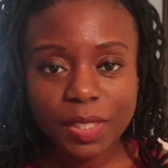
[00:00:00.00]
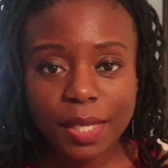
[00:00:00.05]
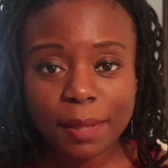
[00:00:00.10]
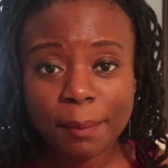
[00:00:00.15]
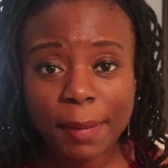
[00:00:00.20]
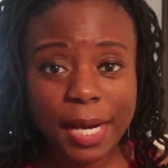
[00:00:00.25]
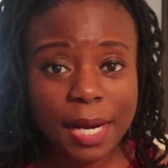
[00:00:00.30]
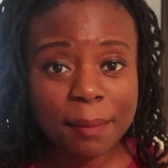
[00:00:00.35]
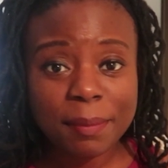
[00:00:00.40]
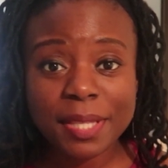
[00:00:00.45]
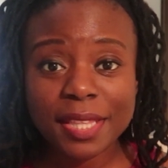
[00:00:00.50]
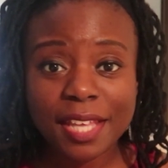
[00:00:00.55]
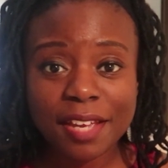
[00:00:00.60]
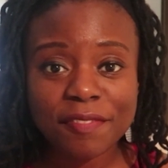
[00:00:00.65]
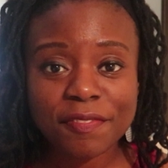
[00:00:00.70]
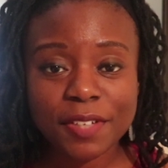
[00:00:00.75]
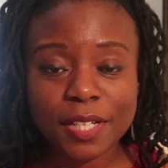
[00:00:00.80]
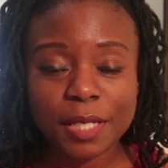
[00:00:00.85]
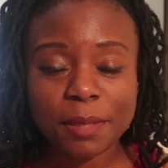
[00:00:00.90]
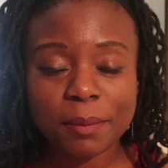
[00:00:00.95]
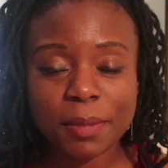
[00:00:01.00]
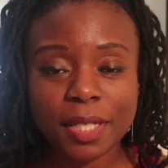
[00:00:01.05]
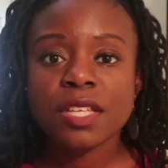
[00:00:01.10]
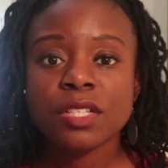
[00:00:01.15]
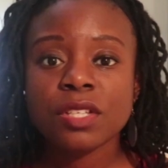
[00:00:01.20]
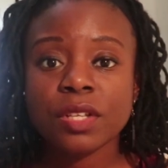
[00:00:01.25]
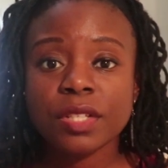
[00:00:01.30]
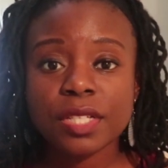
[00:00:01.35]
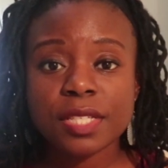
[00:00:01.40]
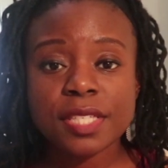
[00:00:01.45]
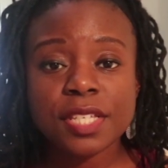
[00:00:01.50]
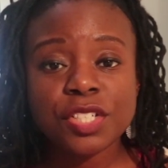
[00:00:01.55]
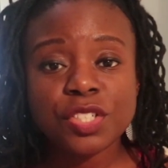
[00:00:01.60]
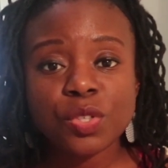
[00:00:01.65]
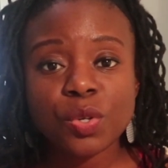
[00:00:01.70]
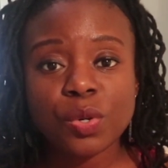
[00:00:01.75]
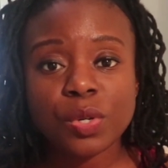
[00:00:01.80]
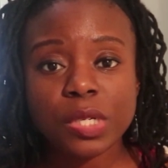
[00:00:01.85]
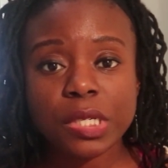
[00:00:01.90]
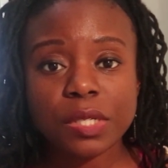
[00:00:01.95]
may not be that funny, but so the
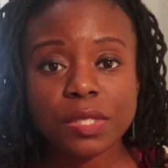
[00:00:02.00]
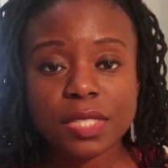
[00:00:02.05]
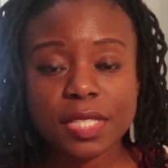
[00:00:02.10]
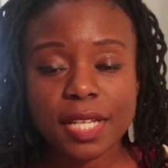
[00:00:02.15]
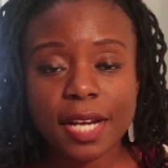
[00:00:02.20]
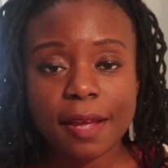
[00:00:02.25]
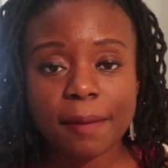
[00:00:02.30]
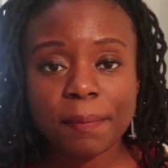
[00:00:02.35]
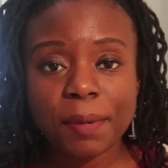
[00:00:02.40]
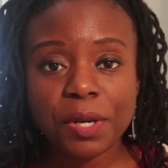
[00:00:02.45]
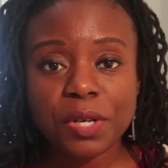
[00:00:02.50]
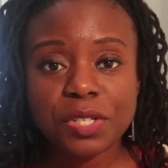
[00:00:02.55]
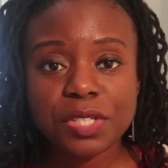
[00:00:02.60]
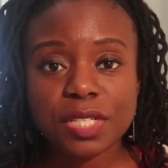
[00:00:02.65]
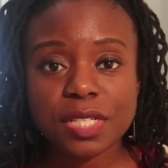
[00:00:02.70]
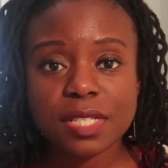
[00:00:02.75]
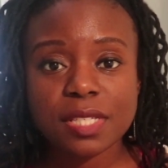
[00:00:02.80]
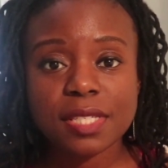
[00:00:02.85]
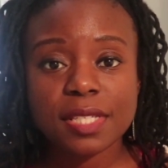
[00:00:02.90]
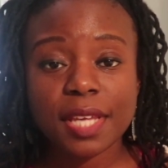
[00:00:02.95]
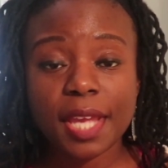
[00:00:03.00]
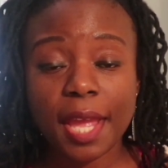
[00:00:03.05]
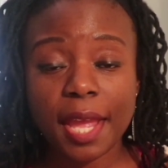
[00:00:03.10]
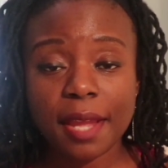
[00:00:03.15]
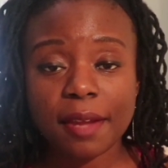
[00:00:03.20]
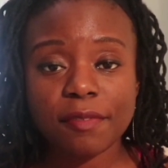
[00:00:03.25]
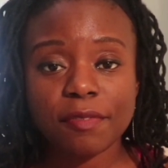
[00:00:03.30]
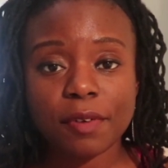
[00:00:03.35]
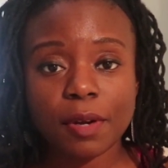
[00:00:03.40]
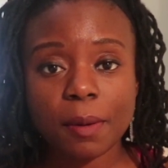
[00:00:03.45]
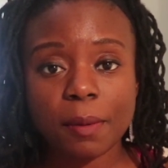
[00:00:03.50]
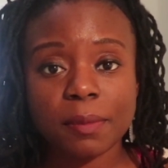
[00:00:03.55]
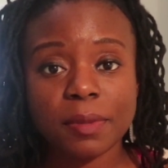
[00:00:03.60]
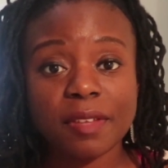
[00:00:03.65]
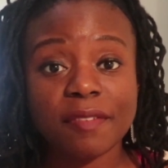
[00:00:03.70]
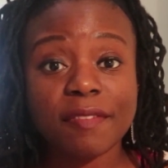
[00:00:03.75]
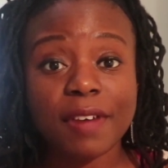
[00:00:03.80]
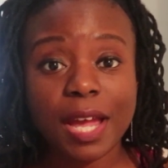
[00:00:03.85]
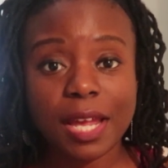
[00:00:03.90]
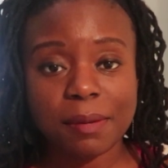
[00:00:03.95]
essential oils that I purchased came from
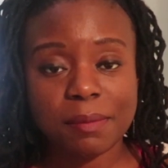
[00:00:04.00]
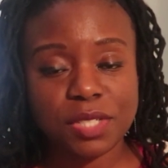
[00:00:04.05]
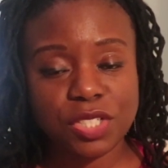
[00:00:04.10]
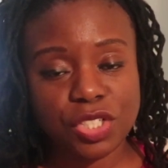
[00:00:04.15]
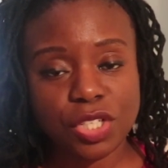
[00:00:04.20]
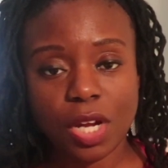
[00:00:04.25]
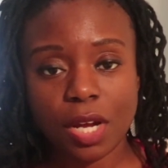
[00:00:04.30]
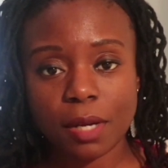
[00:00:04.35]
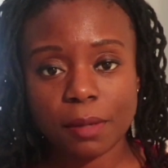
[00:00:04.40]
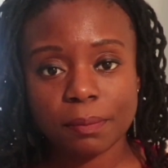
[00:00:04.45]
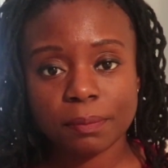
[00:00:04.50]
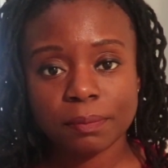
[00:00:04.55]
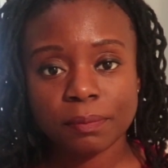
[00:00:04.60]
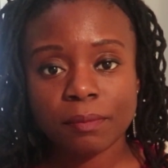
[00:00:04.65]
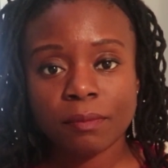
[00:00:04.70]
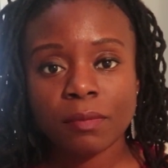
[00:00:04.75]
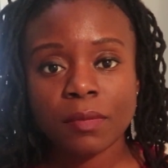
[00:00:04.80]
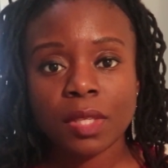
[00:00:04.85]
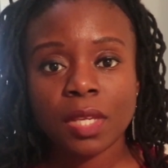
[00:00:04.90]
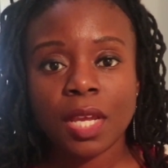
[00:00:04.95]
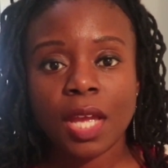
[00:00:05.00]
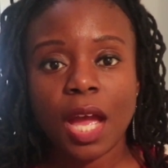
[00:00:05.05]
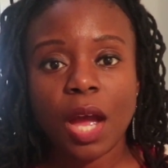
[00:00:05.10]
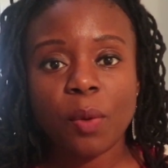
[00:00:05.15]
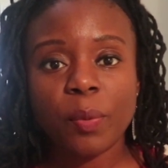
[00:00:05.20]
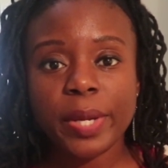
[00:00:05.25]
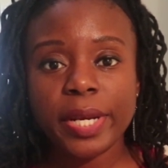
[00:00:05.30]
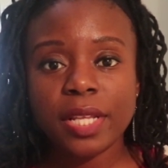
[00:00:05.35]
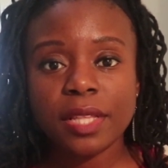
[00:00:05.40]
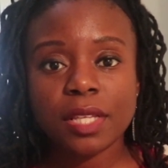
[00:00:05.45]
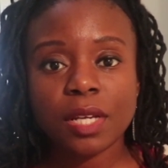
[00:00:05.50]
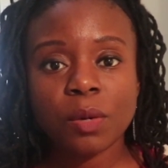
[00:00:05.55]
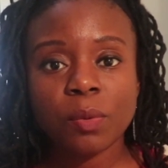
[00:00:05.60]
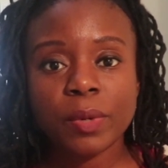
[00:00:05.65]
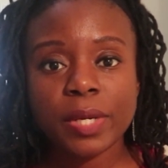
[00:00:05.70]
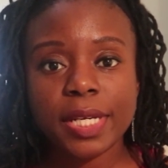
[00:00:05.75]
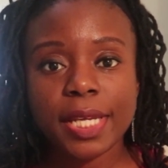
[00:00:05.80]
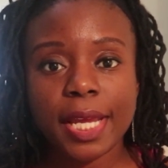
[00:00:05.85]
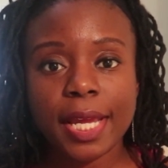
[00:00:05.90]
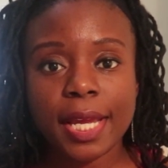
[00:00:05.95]
the Vitamin Shoppe. I went in there
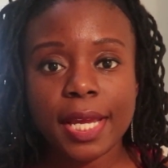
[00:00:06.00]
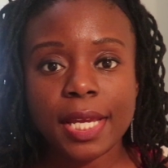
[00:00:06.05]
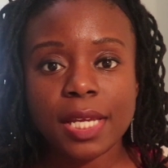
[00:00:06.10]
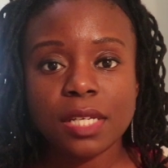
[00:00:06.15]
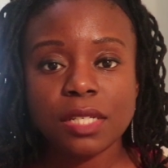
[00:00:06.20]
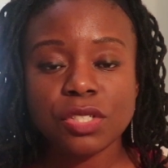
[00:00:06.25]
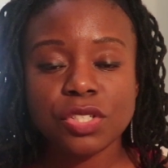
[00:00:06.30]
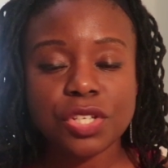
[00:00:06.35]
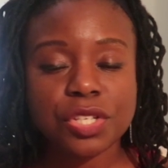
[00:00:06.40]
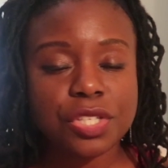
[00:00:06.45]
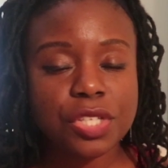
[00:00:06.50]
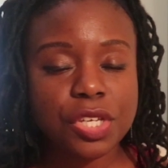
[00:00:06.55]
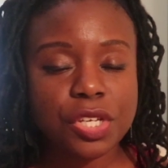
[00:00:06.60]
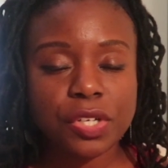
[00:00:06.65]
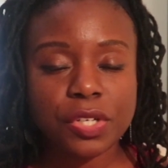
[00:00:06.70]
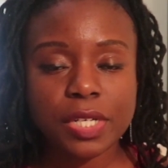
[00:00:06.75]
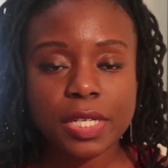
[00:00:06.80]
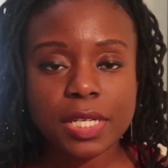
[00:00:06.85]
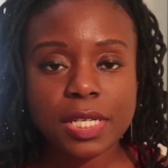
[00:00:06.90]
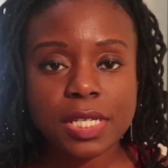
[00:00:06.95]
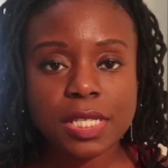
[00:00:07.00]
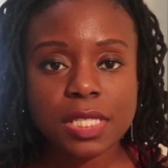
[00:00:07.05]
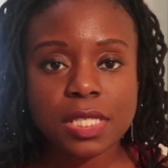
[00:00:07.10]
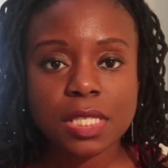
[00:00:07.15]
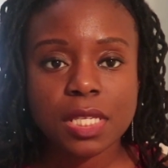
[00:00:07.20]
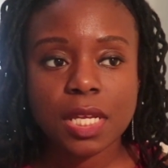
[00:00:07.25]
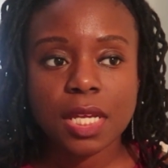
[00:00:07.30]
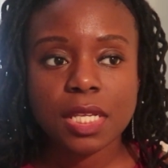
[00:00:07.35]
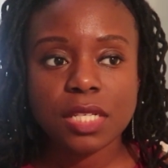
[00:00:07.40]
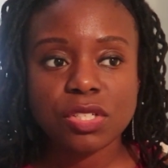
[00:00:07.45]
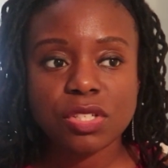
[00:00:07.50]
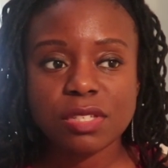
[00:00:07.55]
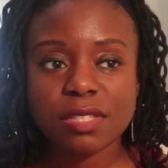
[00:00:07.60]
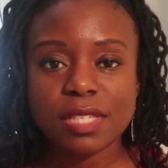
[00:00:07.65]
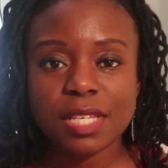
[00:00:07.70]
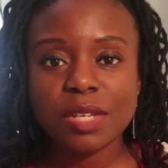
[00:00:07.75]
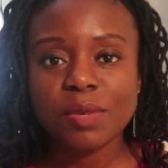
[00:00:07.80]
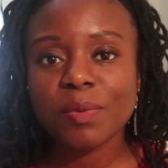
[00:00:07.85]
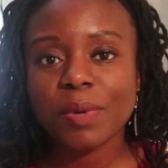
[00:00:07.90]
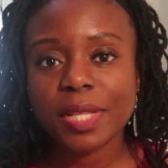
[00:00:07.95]
one day just curious to
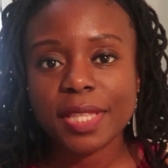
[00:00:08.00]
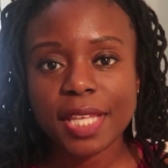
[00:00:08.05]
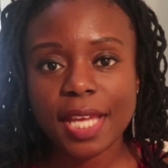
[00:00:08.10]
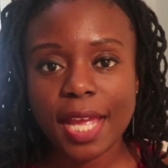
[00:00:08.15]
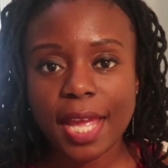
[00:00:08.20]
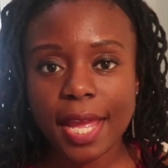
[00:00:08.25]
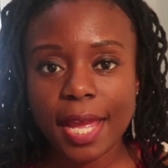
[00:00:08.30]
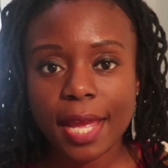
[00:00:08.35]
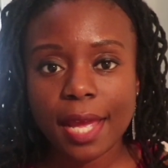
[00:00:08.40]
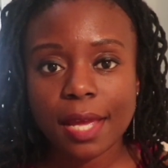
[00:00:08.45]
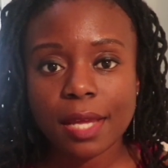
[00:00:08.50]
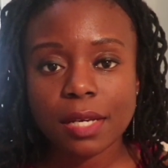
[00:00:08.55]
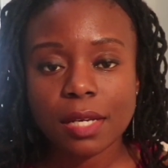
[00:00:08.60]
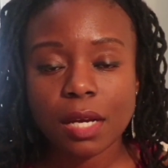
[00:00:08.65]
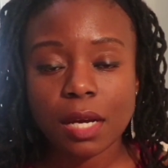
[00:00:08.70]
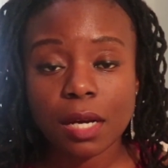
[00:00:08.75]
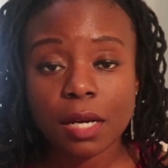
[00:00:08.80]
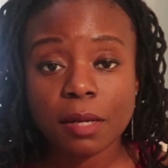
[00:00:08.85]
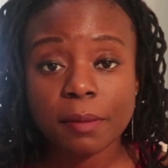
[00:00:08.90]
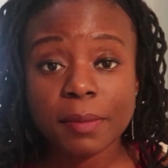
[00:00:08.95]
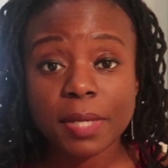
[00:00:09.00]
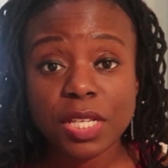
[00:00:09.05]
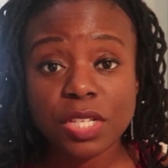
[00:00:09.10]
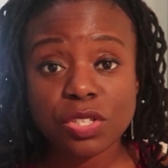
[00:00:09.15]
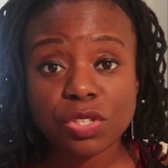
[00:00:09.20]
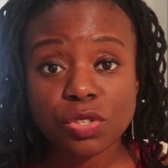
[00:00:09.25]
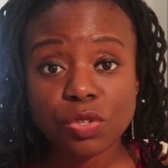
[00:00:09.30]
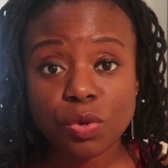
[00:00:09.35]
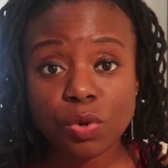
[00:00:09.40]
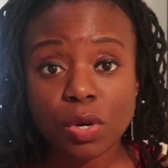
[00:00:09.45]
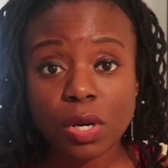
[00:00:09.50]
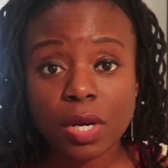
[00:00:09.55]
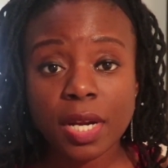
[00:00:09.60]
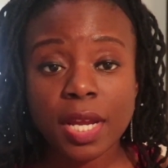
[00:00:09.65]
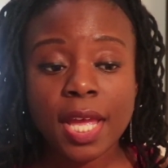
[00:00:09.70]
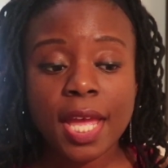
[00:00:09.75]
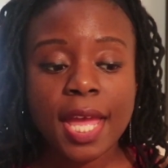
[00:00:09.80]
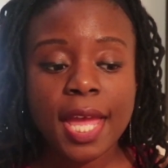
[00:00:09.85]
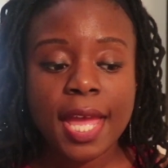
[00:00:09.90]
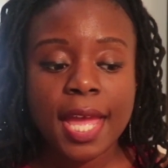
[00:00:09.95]
see what they had in store
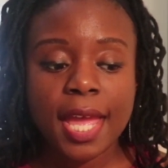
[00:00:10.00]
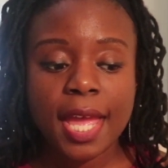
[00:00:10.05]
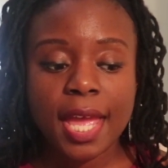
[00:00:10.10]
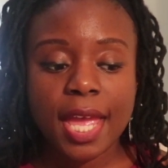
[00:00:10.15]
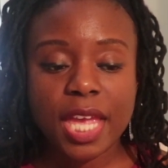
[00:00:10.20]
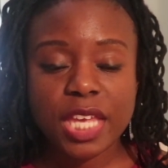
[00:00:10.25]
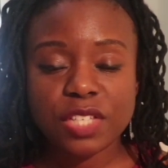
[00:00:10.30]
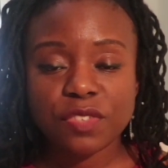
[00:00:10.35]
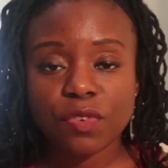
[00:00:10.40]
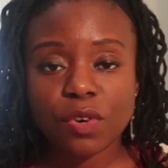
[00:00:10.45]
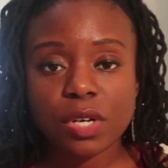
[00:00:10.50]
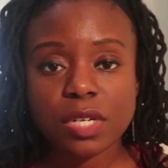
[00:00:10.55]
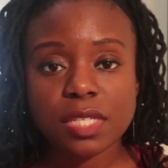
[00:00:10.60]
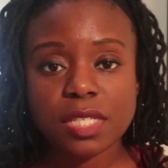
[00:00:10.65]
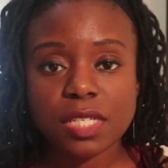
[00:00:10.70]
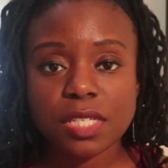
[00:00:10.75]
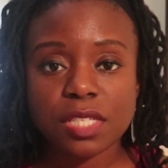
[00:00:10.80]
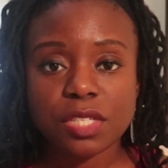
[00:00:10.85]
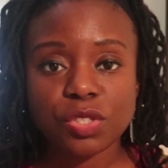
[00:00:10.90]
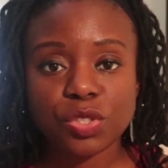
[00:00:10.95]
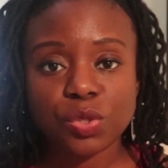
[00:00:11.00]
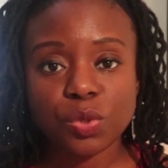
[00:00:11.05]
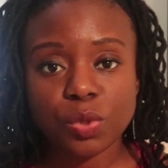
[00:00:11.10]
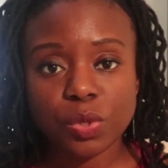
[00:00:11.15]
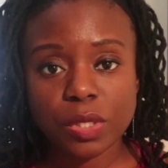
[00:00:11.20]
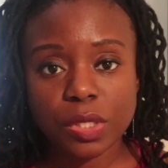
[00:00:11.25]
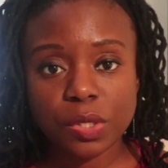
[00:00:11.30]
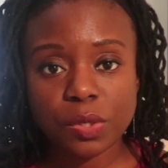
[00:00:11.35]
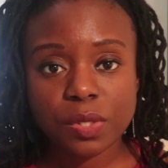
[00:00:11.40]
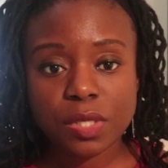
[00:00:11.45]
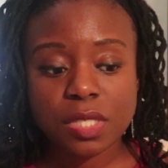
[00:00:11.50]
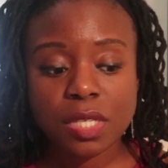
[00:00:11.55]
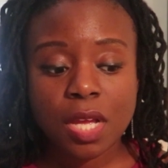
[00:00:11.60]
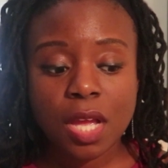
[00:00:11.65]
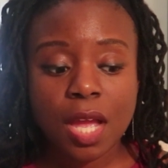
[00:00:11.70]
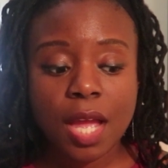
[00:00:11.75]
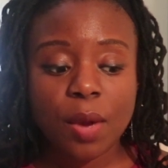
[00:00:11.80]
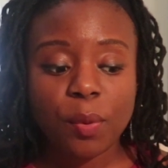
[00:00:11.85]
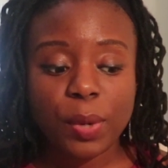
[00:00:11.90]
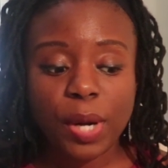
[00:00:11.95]
as far as the essential oils.
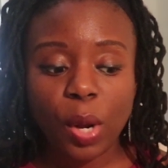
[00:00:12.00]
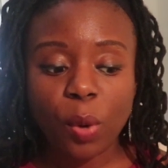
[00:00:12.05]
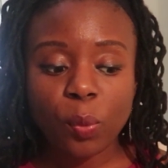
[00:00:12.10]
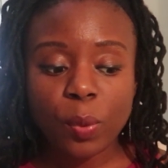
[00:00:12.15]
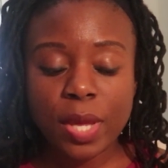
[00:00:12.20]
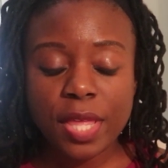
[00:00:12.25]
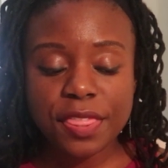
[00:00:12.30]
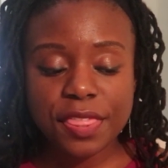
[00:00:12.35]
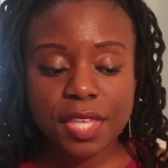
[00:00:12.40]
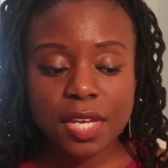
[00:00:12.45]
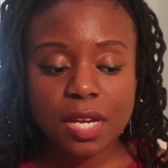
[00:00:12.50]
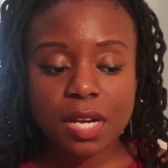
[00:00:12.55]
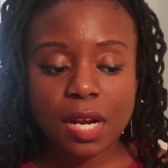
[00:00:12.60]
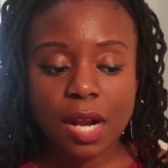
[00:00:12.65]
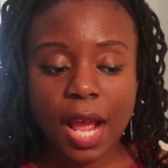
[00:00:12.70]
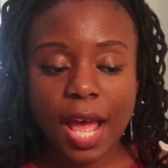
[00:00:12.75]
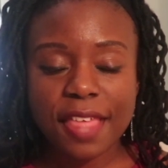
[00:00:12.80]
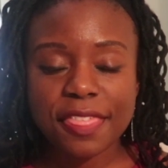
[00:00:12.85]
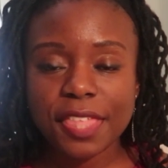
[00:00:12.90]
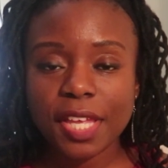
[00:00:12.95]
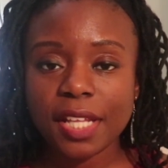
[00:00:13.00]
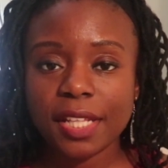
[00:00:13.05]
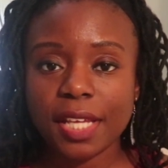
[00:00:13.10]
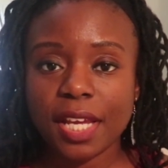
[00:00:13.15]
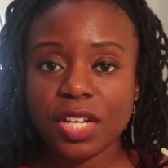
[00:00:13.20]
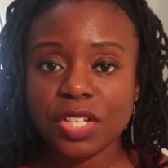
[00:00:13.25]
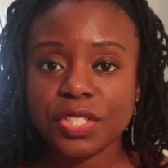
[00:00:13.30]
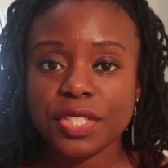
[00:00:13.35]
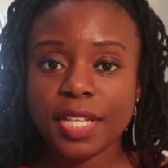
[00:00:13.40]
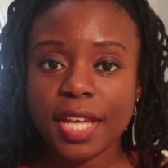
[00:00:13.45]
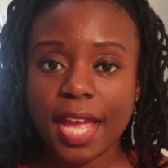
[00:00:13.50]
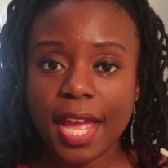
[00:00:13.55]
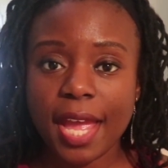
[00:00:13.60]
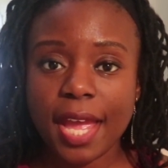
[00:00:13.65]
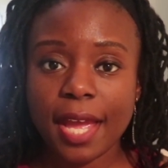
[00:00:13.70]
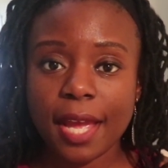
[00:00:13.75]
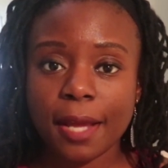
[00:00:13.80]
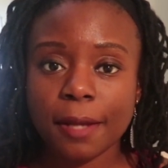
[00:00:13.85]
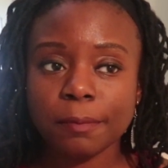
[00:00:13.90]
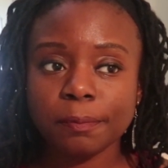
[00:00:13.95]
When I went there, I think they actually
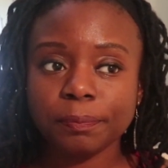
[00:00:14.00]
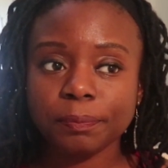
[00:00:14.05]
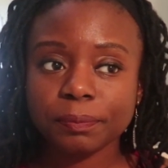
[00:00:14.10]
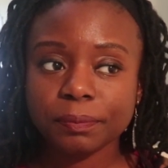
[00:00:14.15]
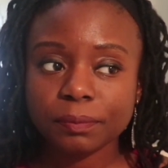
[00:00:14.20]
had